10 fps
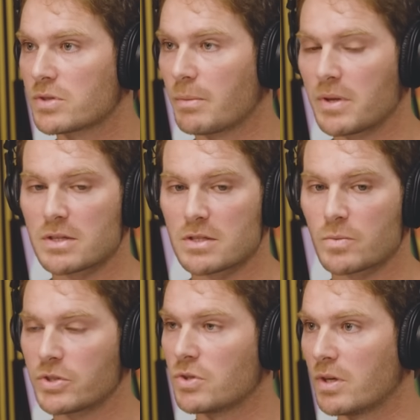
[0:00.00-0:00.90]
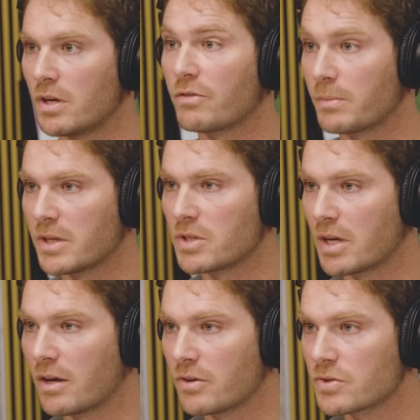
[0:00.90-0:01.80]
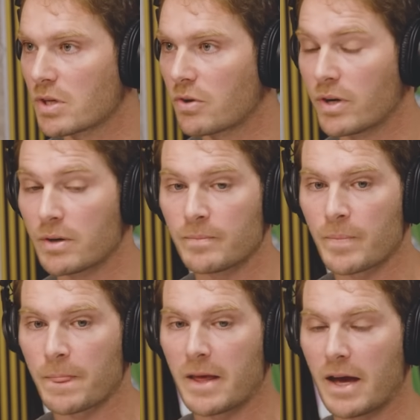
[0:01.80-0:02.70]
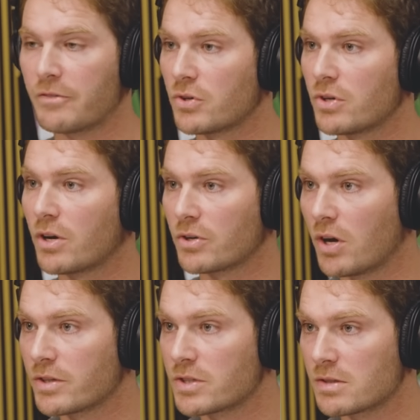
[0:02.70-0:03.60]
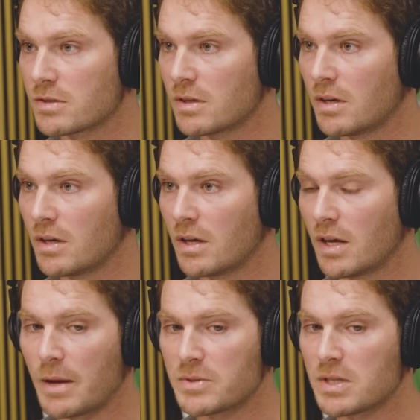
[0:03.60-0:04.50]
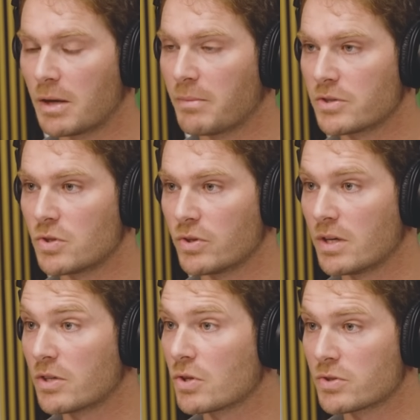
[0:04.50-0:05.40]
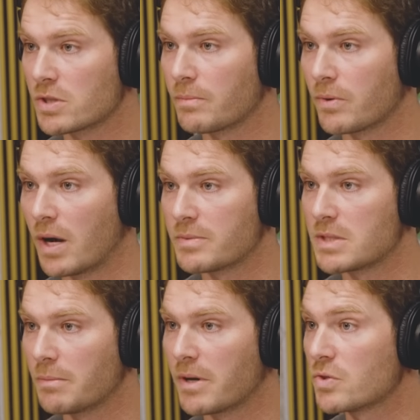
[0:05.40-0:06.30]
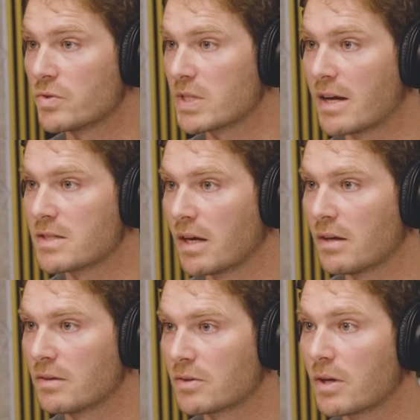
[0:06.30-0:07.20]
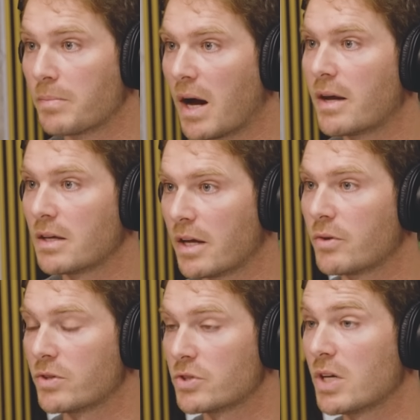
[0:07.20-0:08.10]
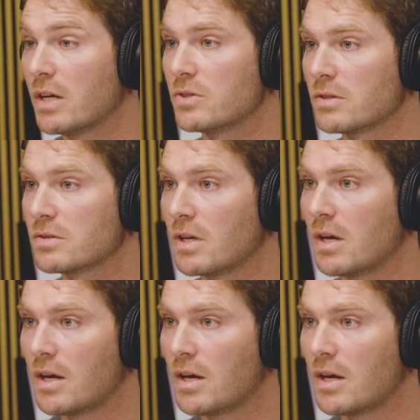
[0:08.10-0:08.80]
Some of this is what you hear from educators. They're going, after Yondr launches, I'm seeing my student, it's so simple. I'm seeing my students' eyes again. Their body language changes.